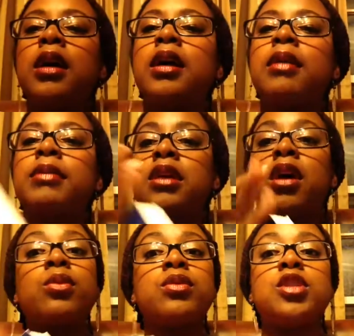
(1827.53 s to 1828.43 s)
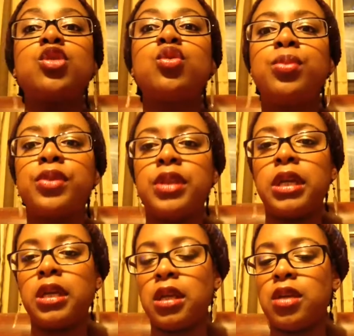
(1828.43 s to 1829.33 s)
but the other one is super
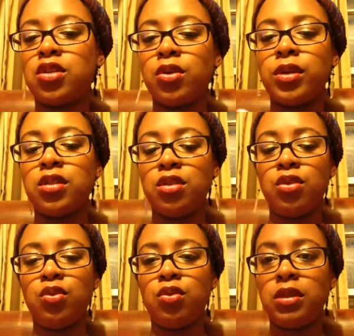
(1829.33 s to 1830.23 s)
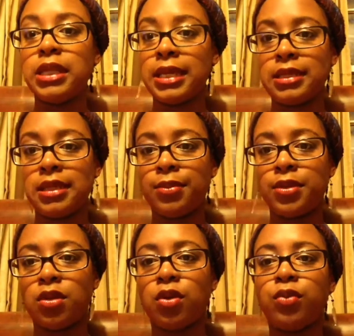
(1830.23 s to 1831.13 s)
thick, and I'll show it to you next
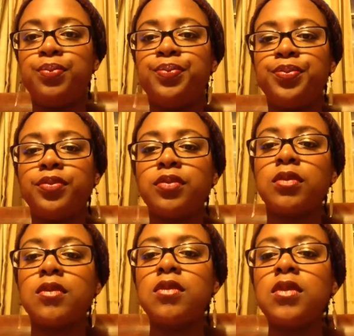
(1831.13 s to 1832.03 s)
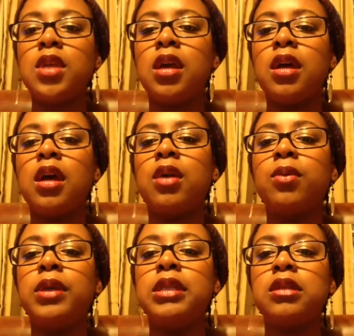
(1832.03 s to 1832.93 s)
episode. Are
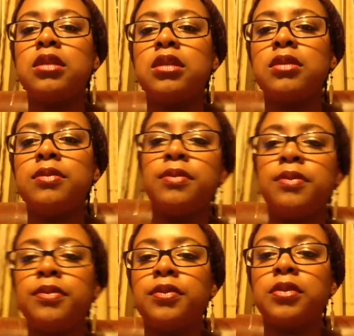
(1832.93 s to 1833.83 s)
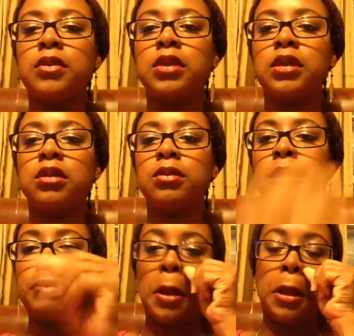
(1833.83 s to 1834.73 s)
we tilted? A little
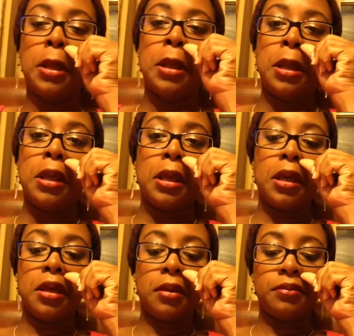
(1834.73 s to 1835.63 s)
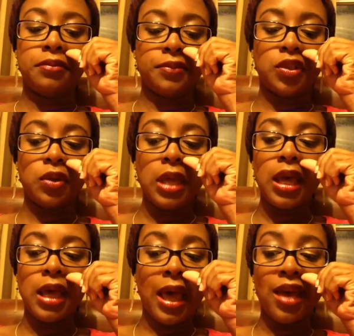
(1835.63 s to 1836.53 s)
bit. So
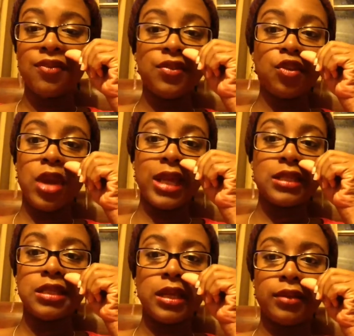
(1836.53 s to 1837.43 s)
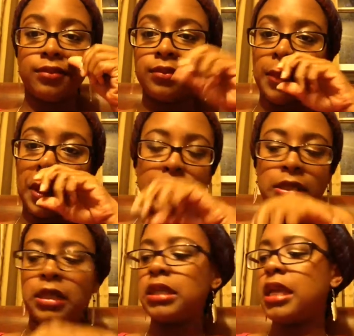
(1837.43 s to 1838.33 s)
yeah, I haven't even cracked it yet. I was
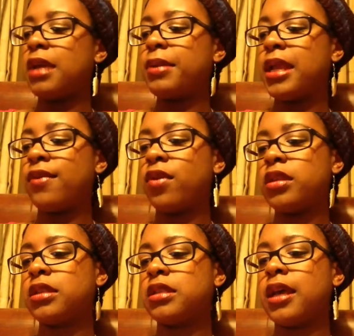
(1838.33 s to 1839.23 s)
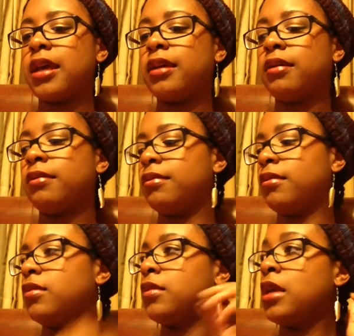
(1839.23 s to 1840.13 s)
thinking, yeah, I'm gonna have all this time,
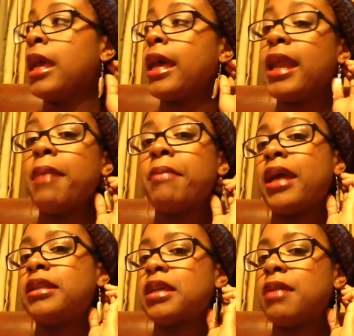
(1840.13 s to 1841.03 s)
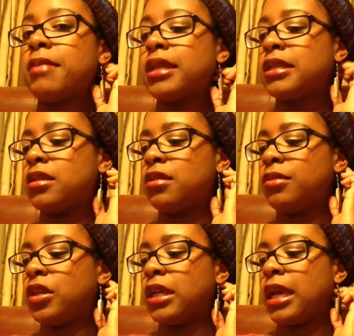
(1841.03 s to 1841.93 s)
and I might end up
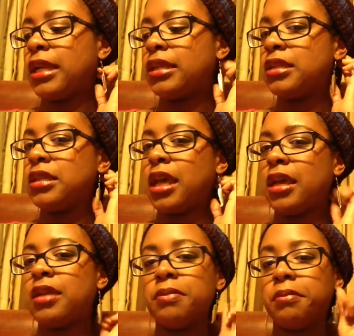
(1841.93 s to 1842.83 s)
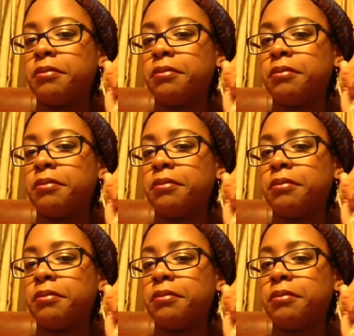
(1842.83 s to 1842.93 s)
looking at it tonight.